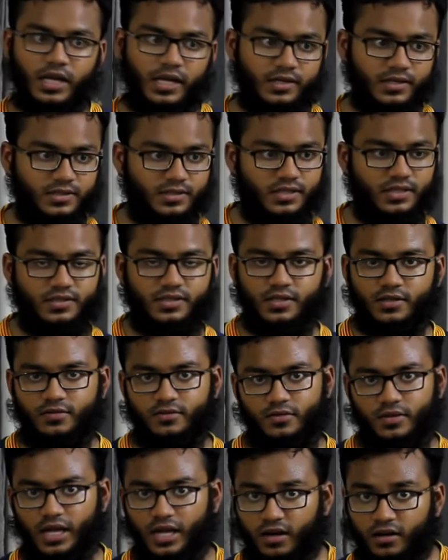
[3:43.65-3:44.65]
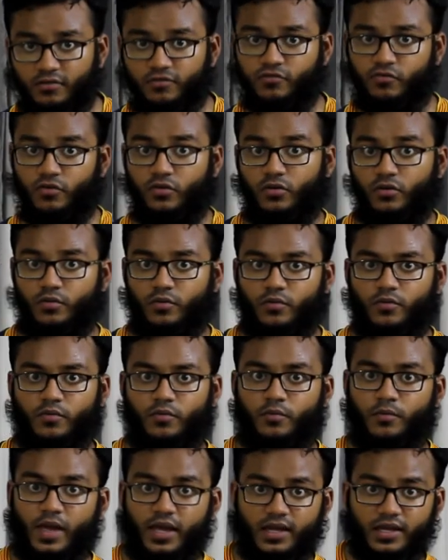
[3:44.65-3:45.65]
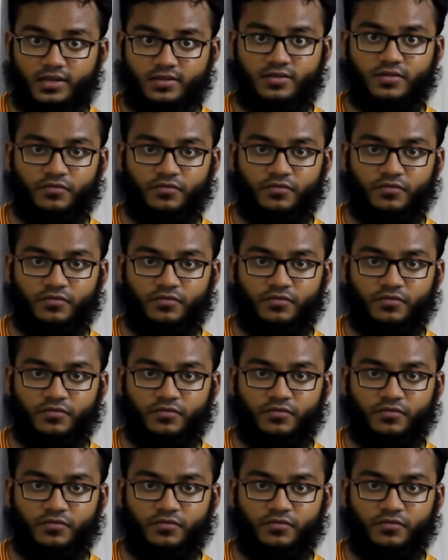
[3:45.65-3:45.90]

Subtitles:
It is decent enough for making